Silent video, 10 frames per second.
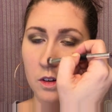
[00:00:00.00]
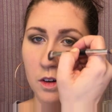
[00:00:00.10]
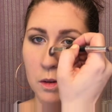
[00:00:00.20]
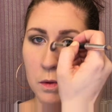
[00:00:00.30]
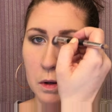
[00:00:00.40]

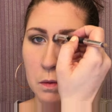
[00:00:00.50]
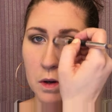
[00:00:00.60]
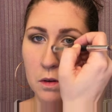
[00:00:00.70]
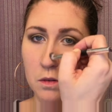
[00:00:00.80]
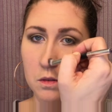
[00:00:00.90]
Try to make my
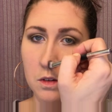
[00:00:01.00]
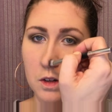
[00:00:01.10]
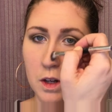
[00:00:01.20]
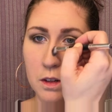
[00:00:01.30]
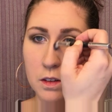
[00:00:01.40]
nose
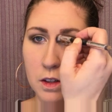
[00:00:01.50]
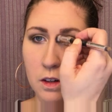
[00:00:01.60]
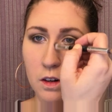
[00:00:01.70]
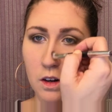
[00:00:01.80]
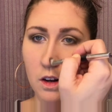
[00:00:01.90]
nice
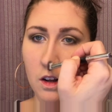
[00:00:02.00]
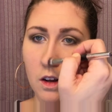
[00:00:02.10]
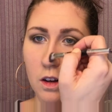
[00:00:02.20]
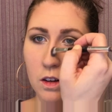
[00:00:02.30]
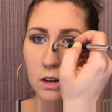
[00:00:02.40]
and
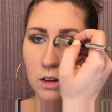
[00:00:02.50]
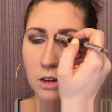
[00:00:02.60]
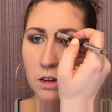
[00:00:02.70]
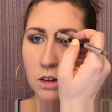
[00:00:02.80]
long.